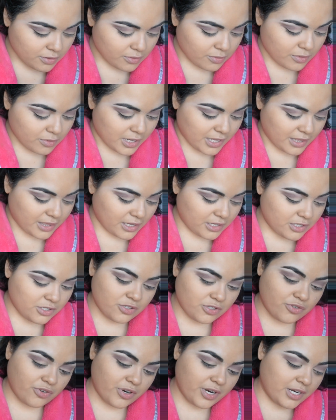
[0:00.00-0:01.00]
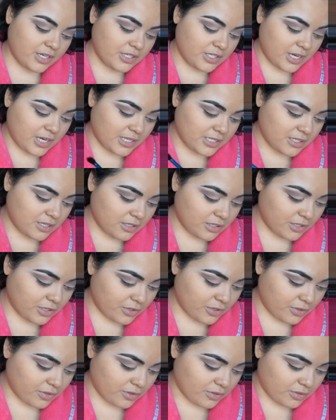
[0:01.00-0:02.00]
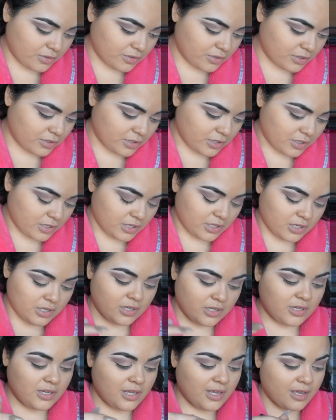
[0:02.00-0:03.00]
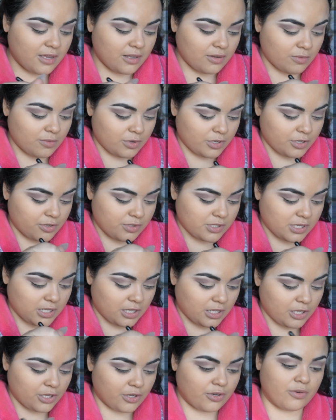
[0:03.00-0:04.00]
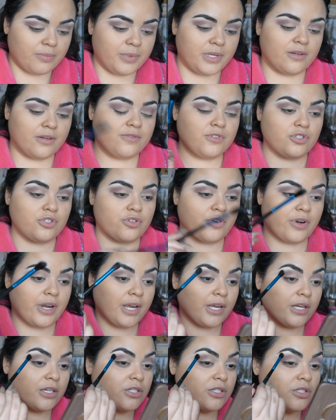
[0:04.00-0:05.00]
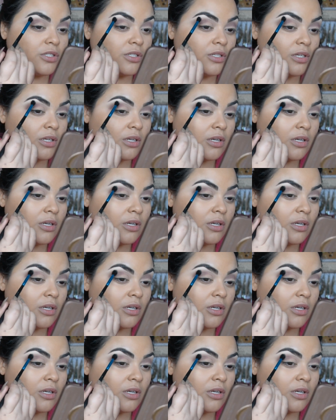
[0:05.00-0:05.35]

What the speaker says: Well, I think Strange has a little, we'll use a little bit of Strange.